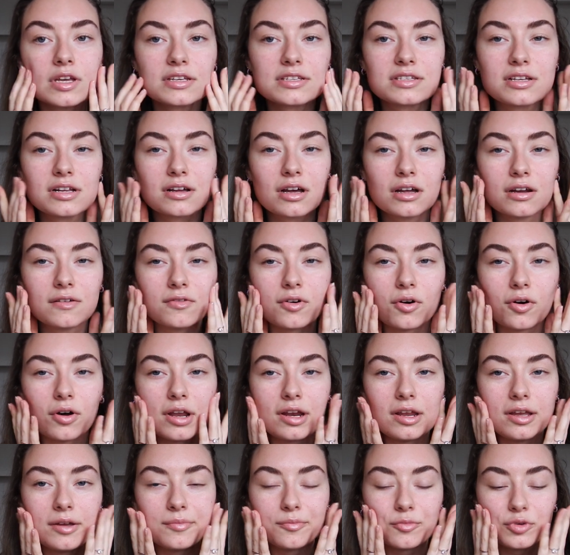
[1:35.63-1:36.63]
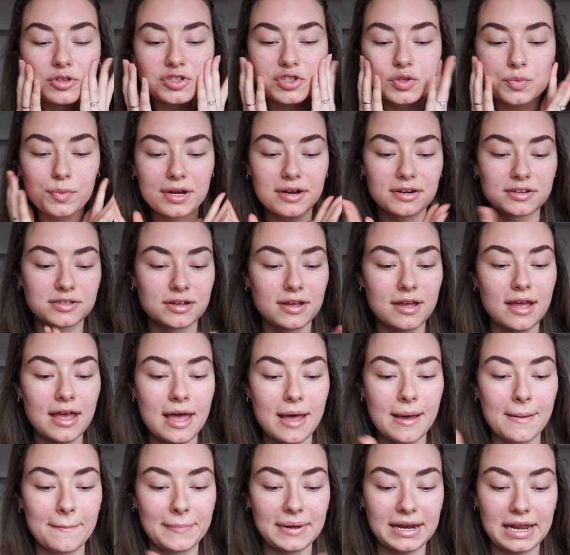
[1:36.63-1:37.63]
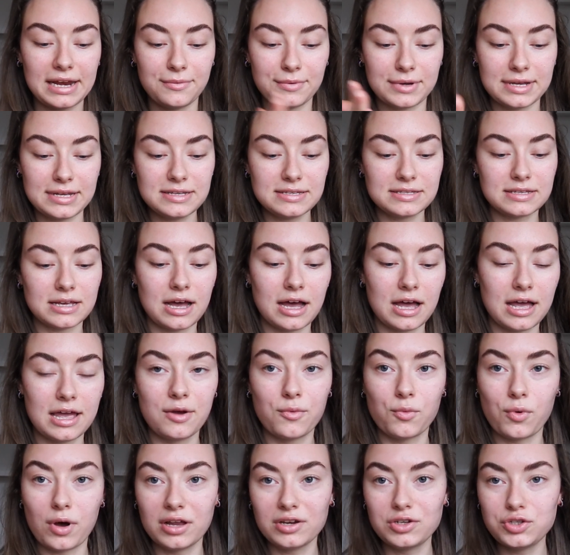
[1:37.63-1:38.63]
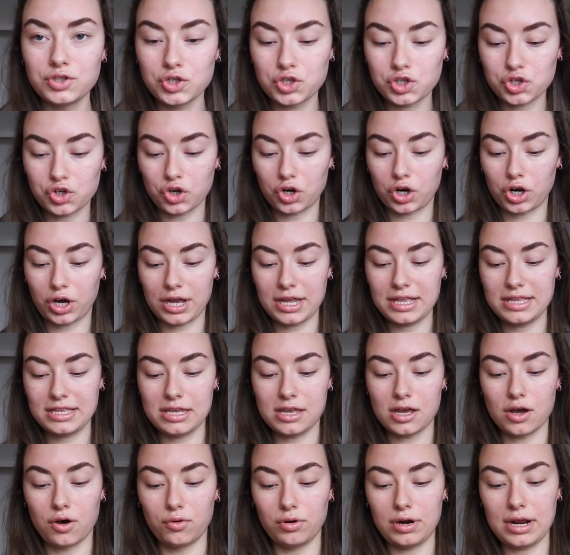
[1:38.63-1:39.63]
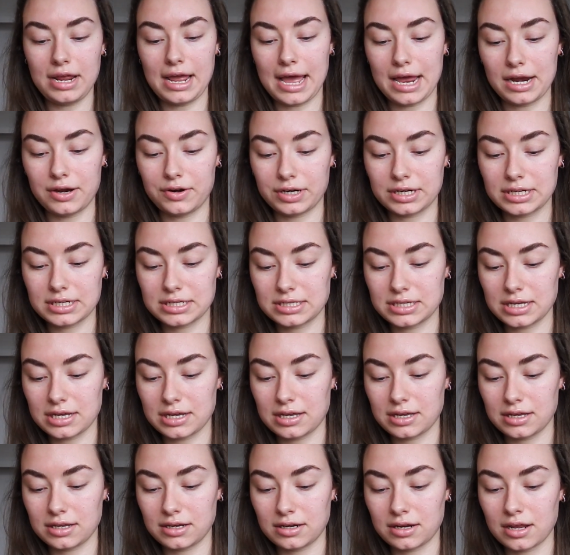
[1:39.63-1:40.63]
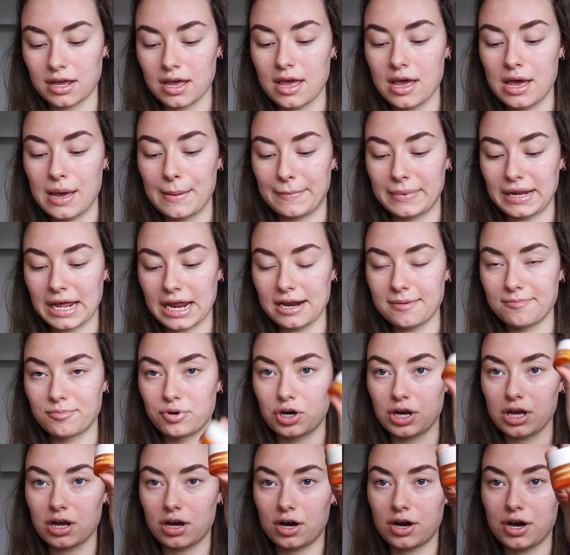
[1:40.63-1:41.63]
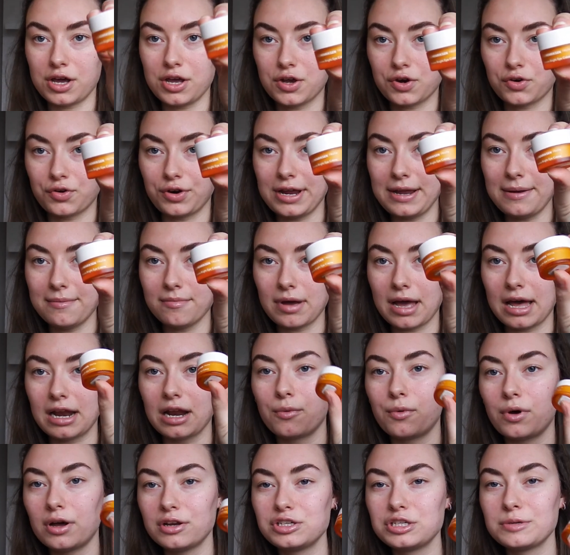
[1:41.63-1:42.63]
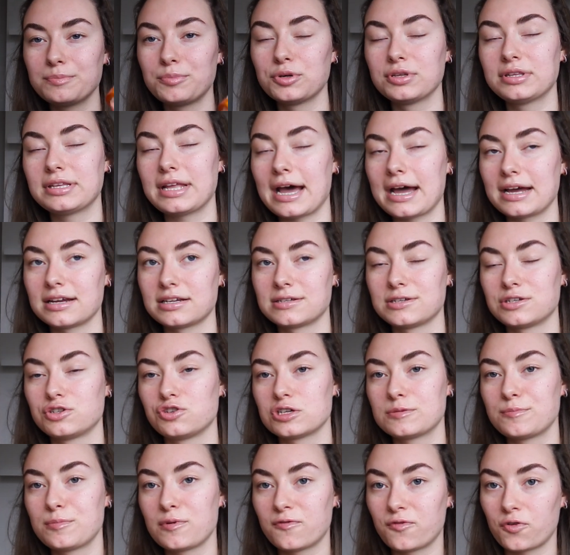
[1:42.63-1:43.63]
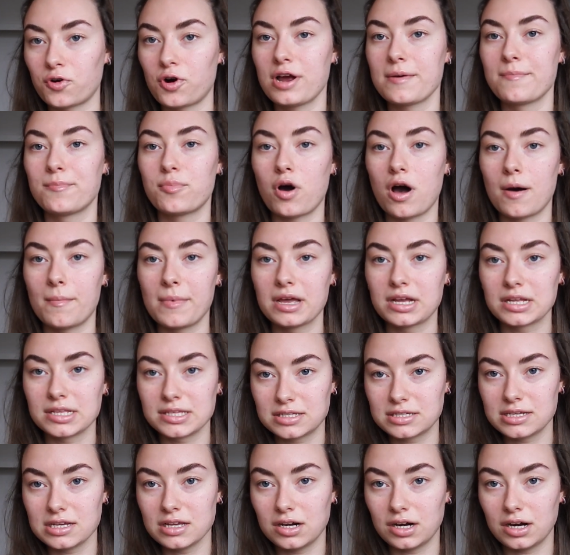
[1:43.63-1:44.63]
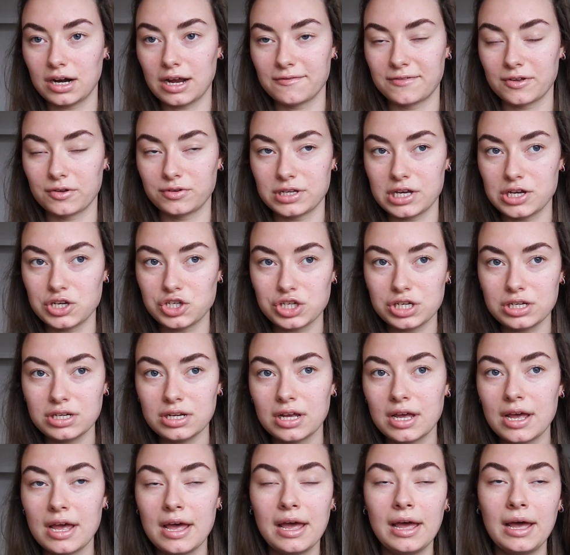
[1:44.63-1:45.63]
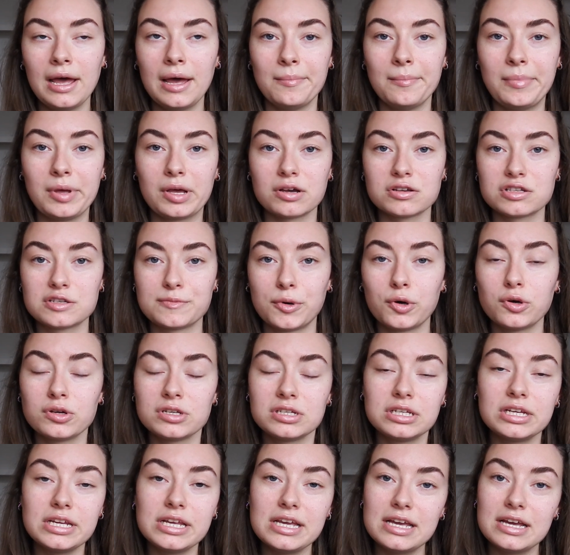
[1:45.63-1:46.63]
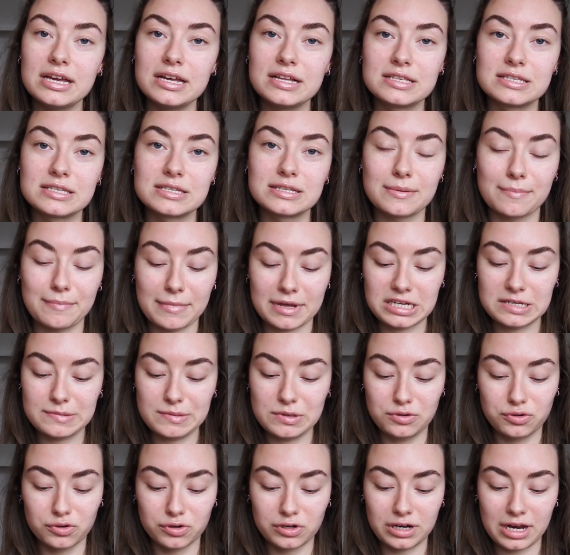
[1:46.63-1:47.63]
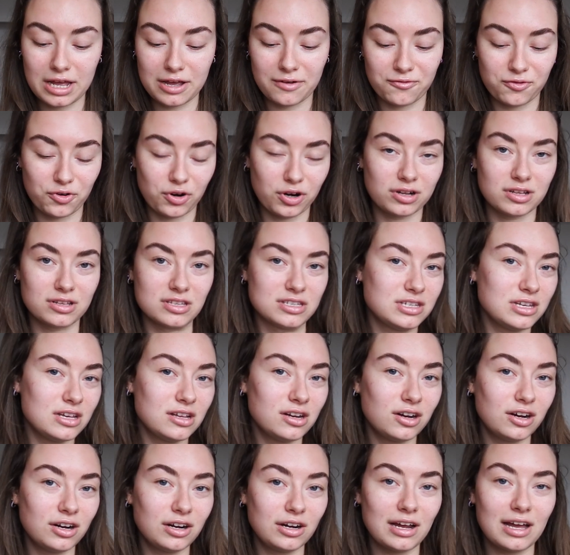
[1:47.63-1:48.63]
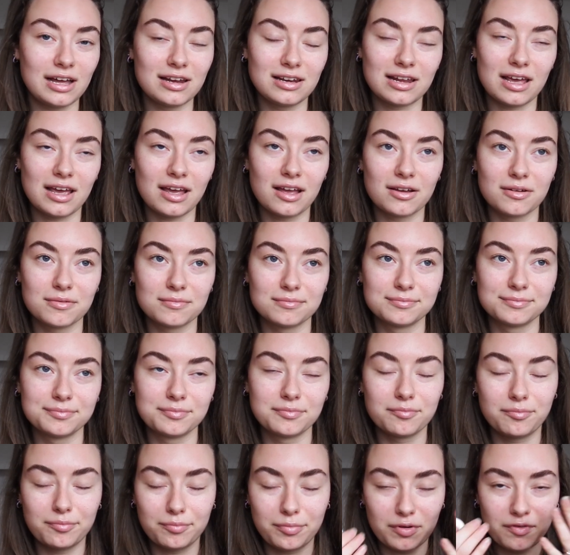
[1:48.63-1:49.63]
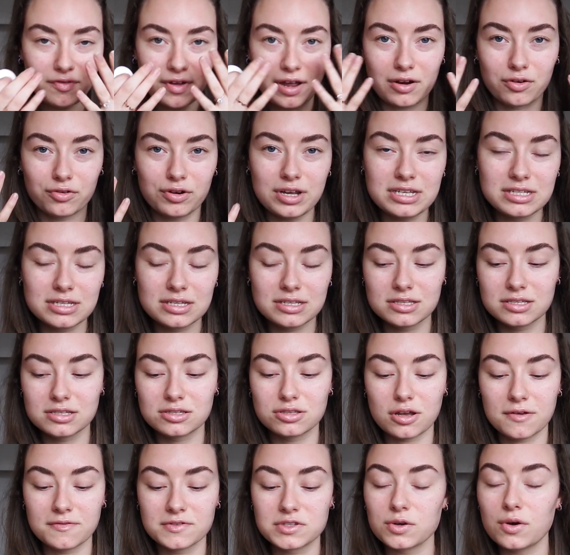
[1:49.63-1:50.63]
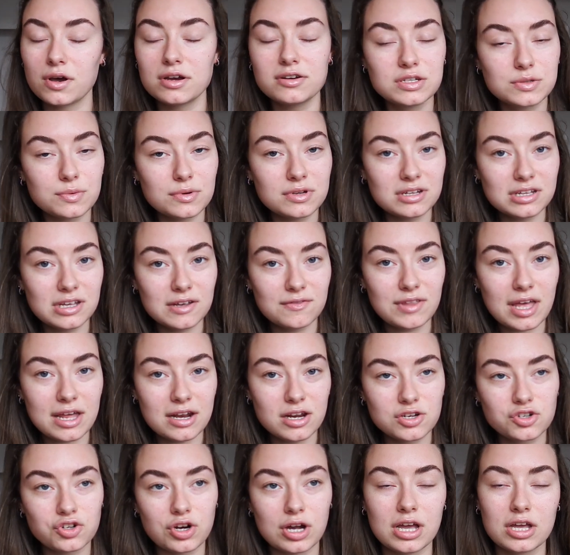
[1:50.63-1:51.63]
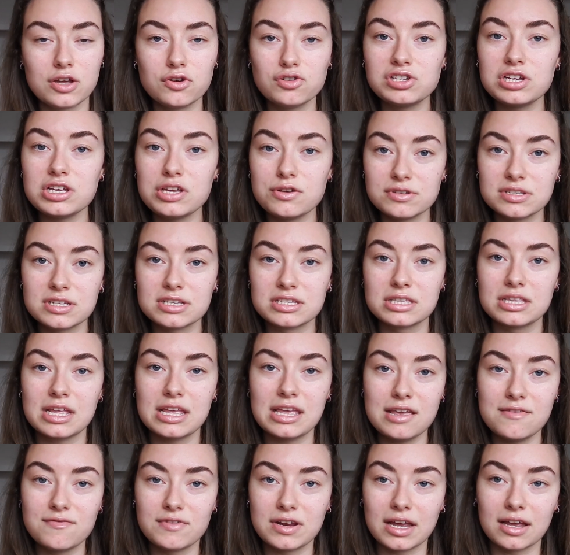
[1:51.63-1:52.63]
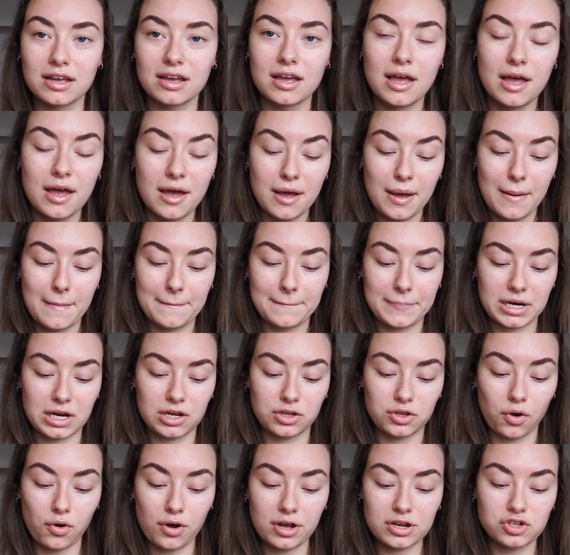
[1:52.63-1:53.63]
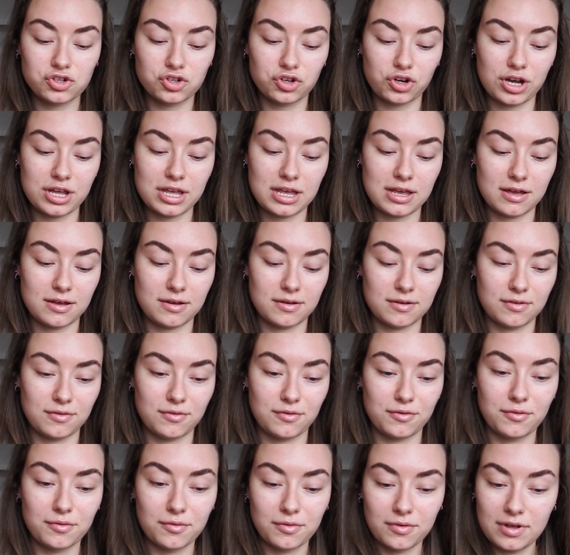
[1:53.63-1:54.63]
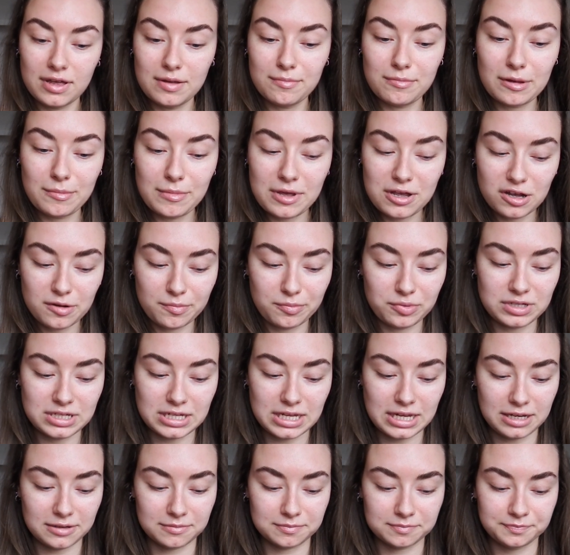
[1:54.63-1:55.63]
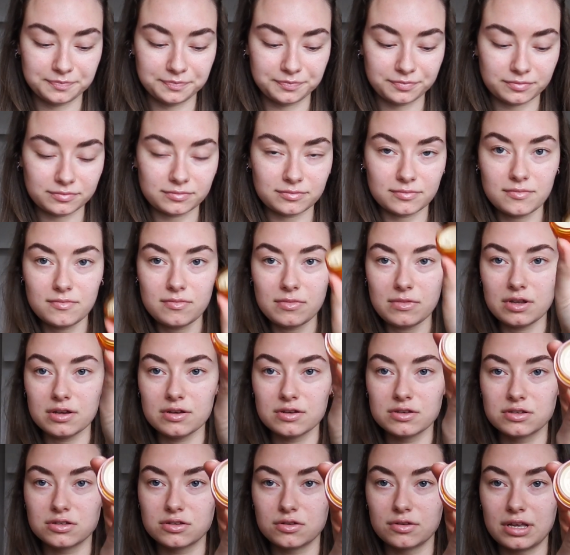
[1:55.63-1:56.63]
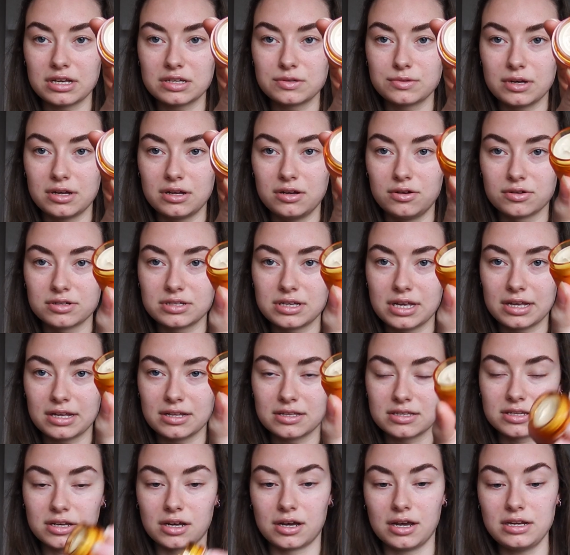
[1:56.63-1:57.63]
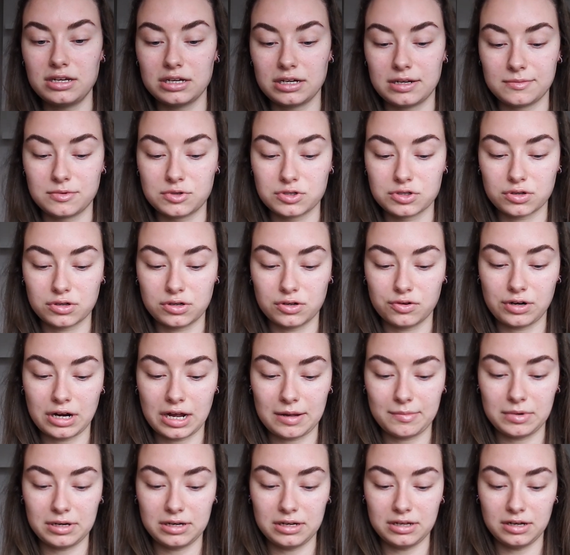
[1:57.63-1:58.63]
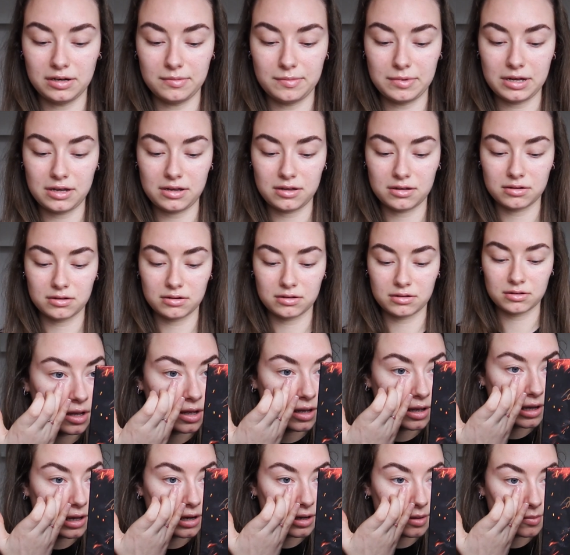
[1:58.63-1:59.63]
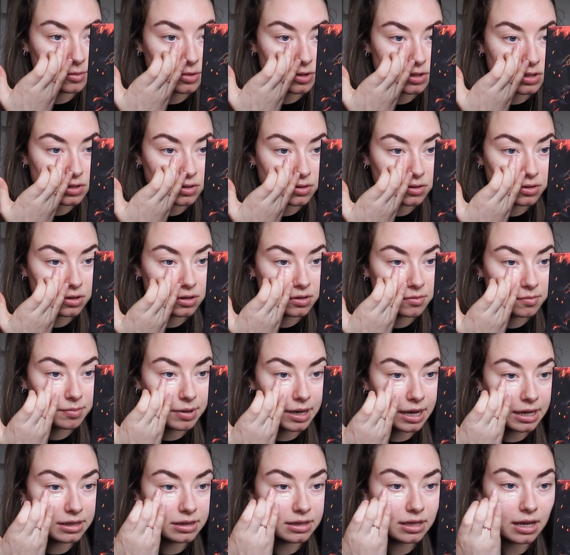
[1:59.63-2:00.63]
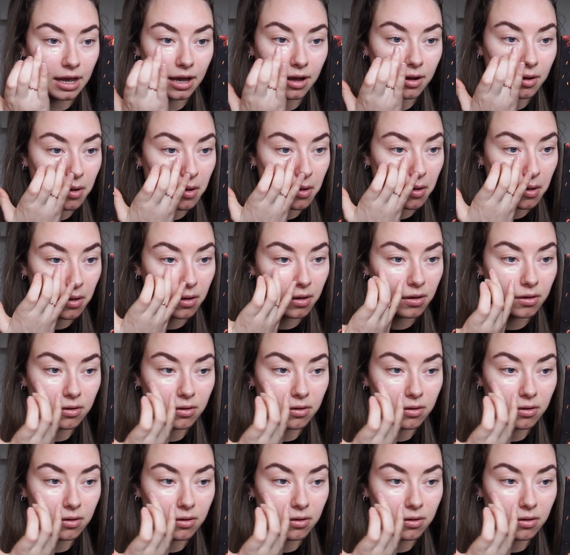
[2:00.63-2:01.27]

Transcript: still kind of oily, which is weird. But anyways, I want to try the Ole Henriksen Banana Bright Eye Cream, and I want to put that just before I put on my concealer and foundation, because supposedly it's meant to be good like for concealer and like prevent creases and stuff. So I just want to give that a try. I usually use this in the evening, but I thought I'd try it in my makeup routine. So that's what it looks like inside, and I'm just gonna grab a little bit and I'm just gonna pat that